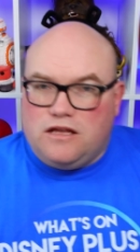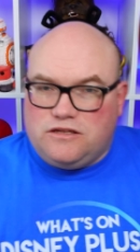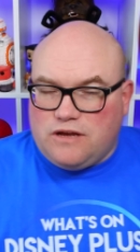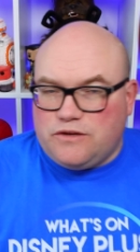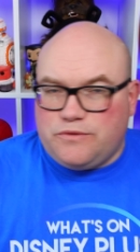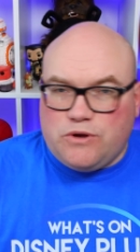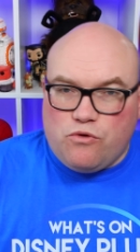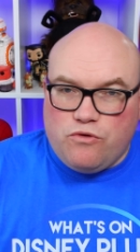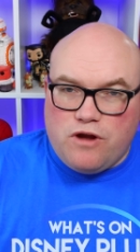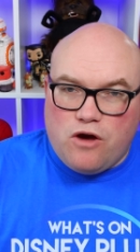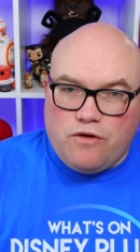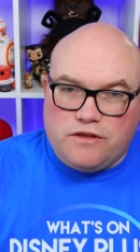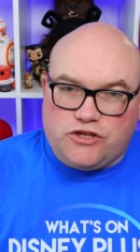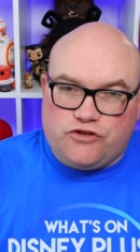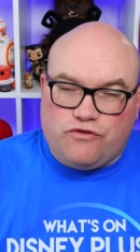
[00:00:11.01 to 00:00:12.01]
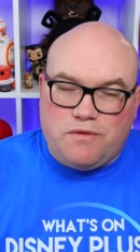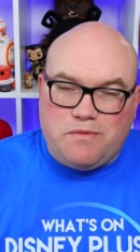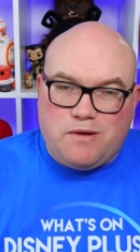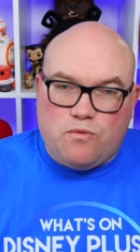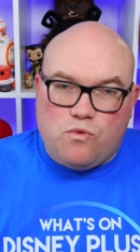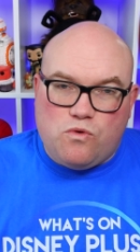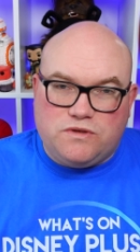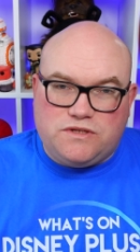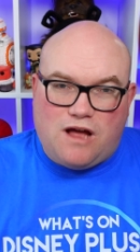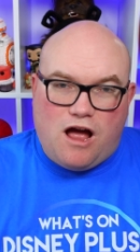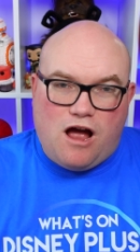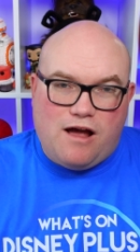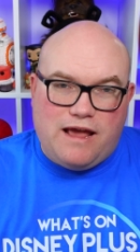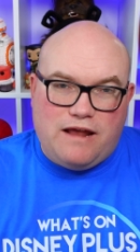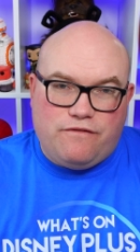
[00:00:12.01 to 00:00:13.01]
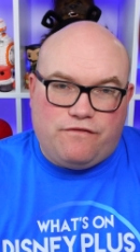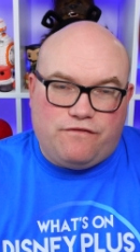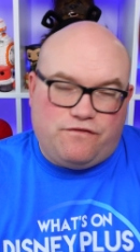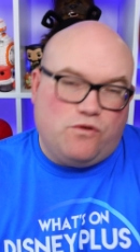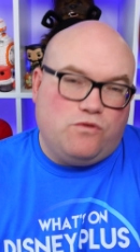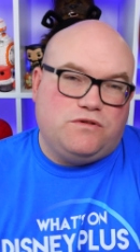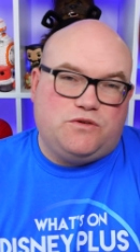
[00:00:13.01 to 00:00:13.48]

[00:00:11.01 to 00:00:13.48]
So as we all know, the streaming wars are in full